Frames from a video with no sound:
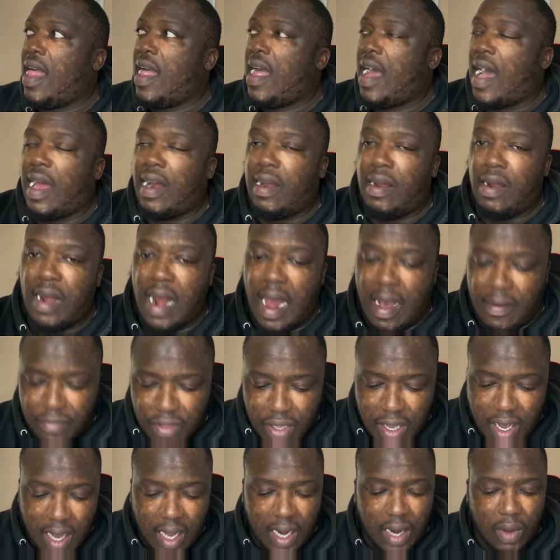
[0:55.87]
I love the
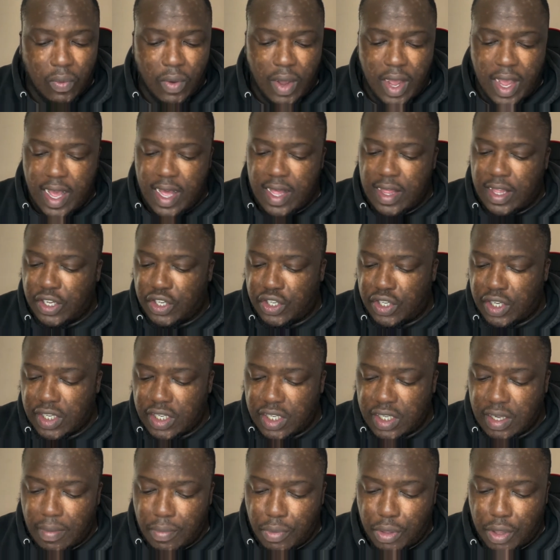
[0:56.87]
colorway. There's just
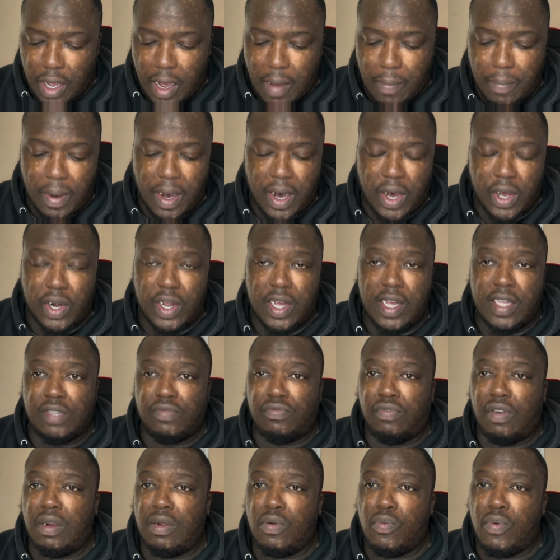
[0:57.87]
something about it. It's
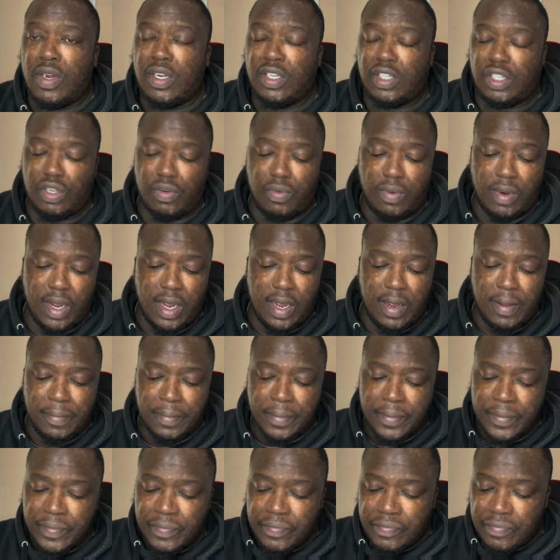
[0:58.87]
very wintry.
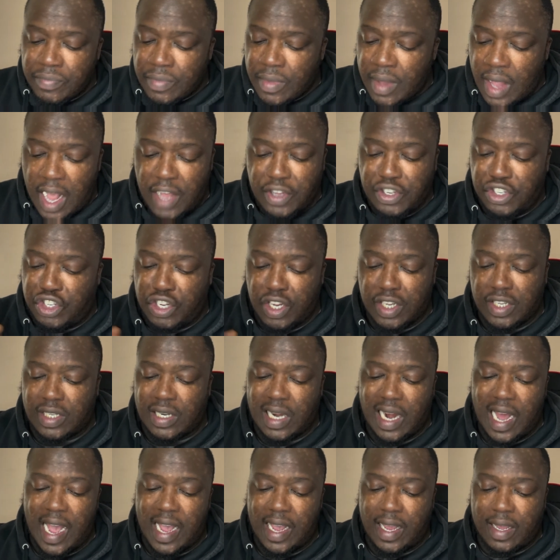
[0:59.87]
It's just
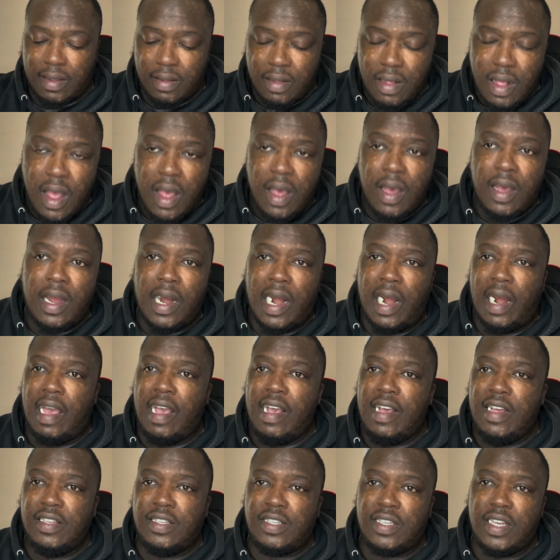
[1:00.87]
like
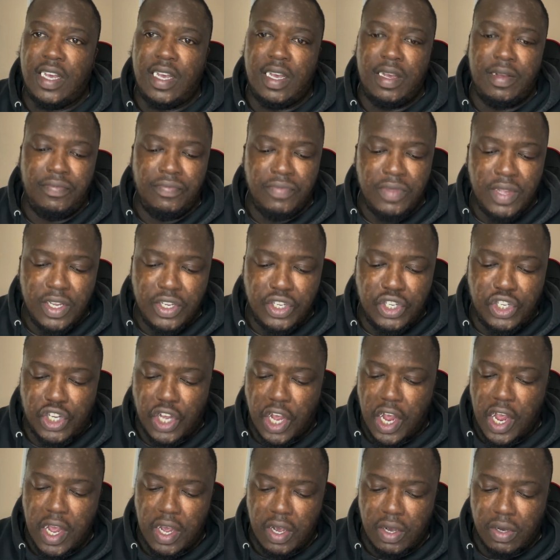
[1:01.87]
lazy,
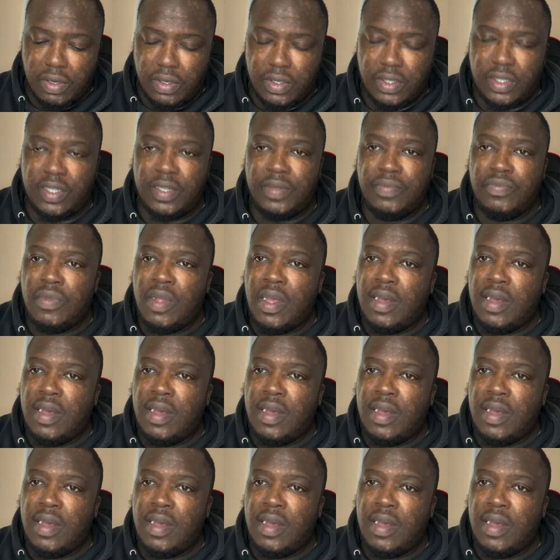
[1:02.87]
chilled.